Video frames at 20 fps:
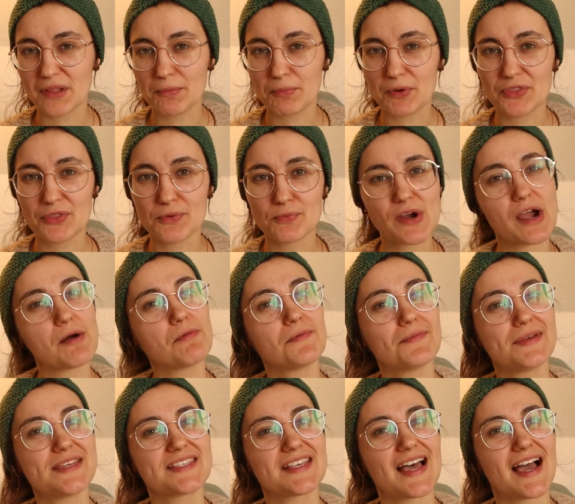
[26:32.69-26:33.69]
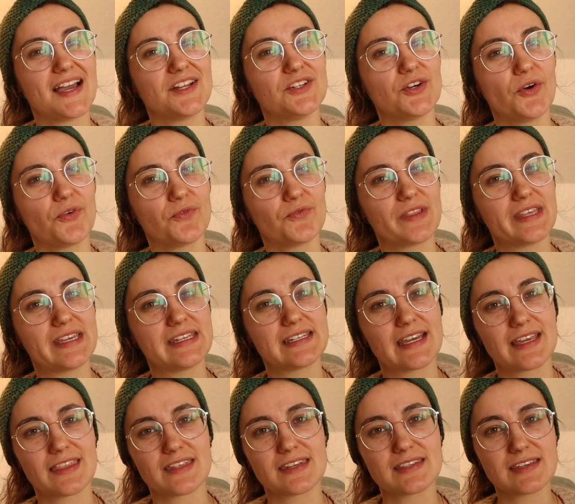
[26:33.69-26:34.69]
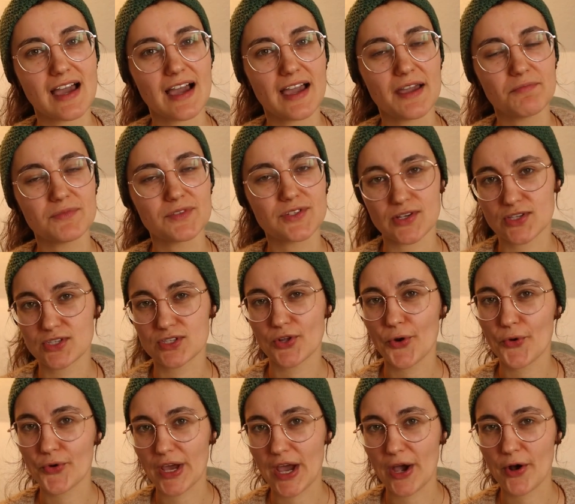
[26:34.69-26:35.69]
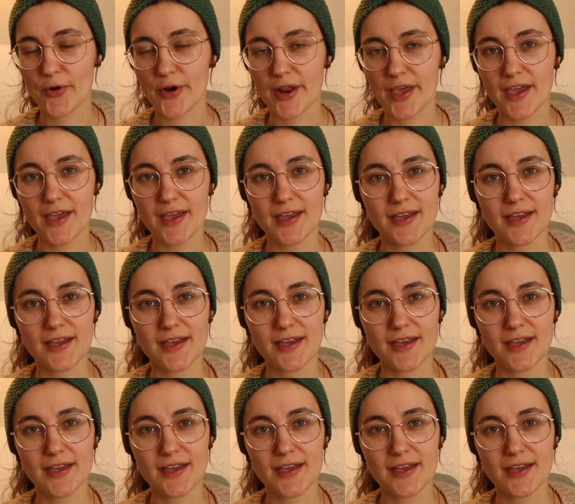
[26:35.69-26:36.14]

But the problem is, I don't really take the time to slow down,